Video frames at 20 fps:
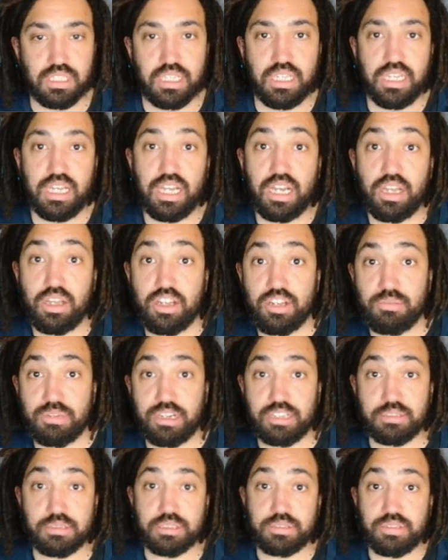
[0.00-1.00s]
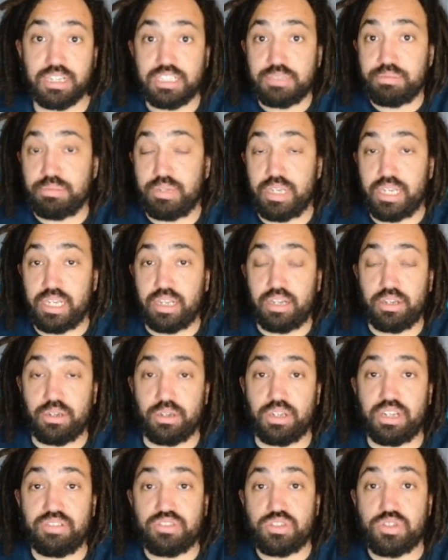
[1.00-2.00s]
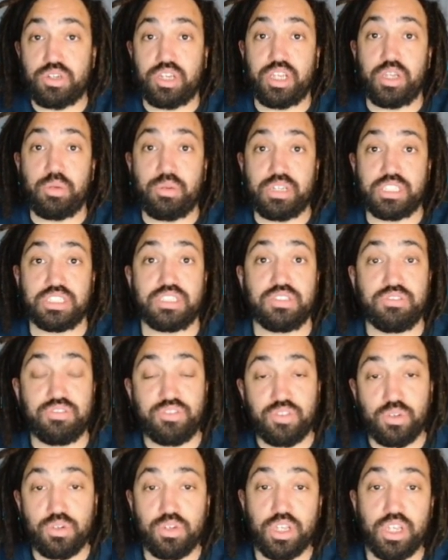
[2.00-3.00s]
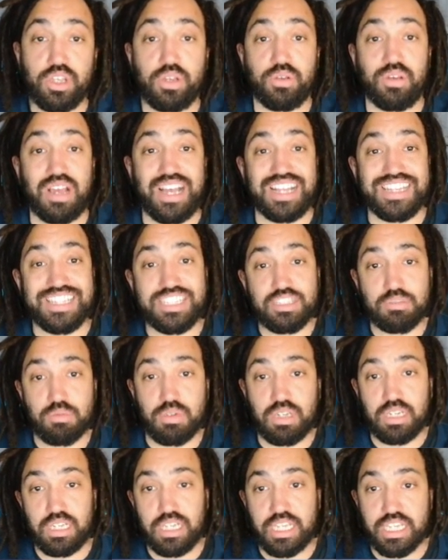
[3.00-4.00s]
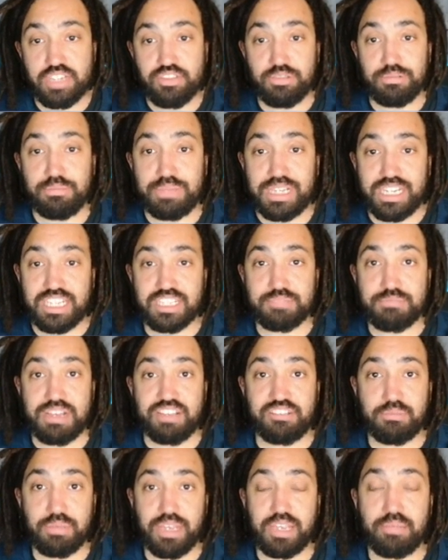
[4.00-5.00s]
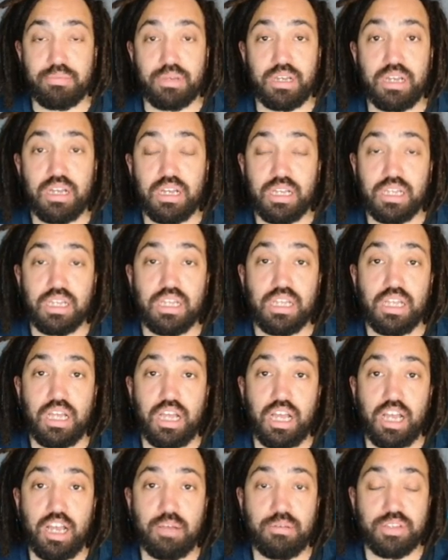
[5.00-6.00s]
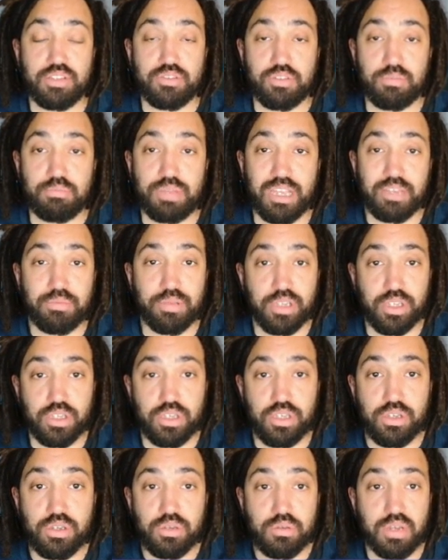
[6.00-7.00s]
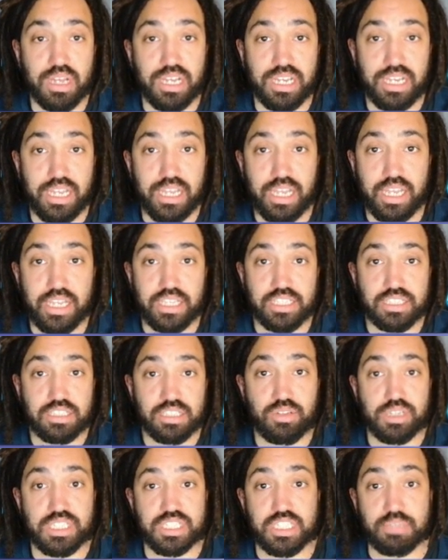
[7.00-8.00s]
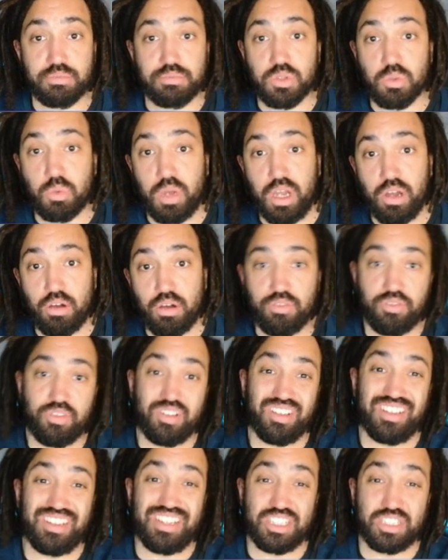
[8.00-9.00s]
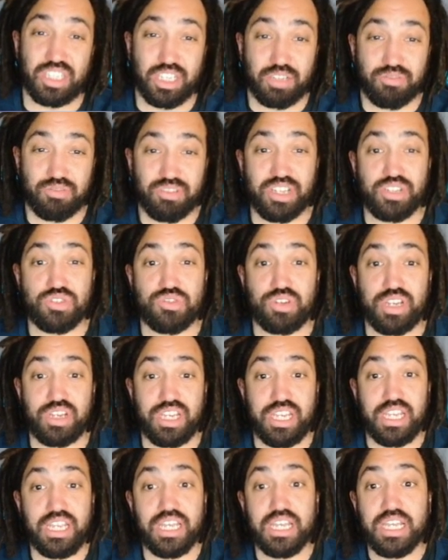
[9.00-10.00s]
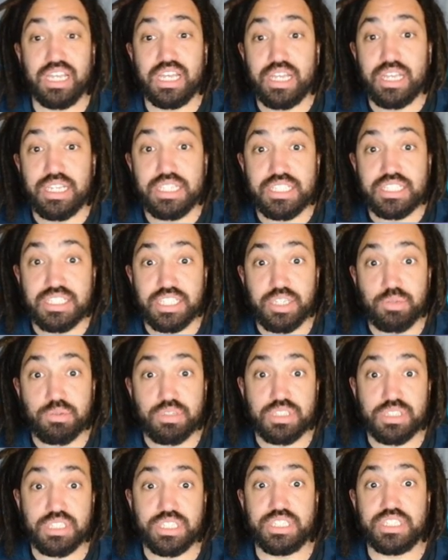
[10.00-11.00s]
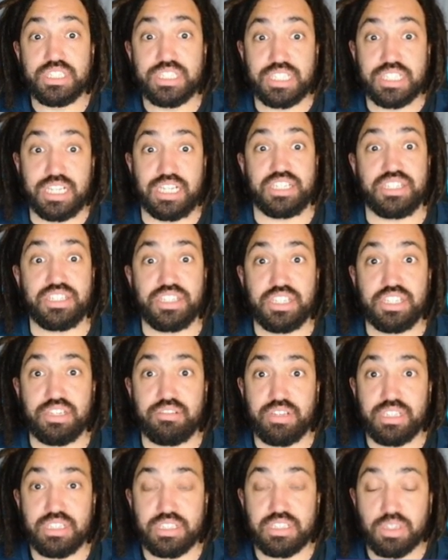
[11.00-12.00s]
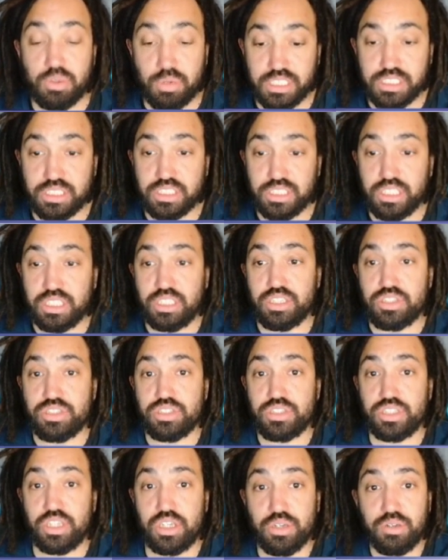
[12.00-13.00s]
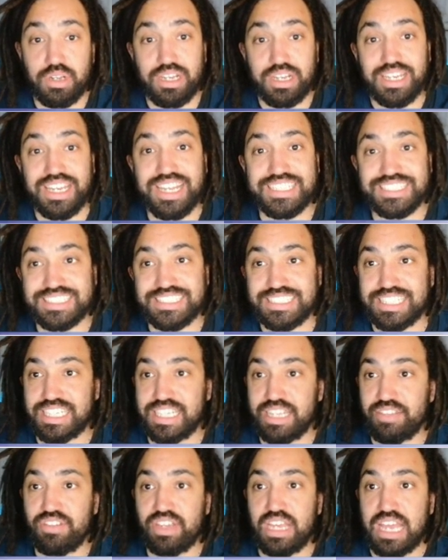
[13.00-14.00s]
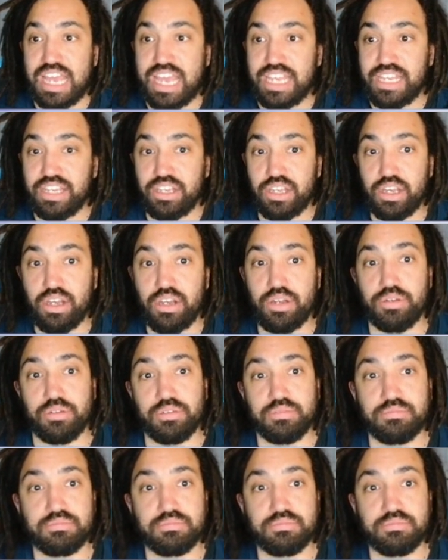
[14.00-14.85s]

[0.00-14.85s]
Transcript: Hello, my name is Mr. Asprey, and I've got another tricky question for you. And this one is from MADAS Maths paper. It's from paper U, and it is question number 12. It looks like a very tricky sequences slash series question, so let's give it a go.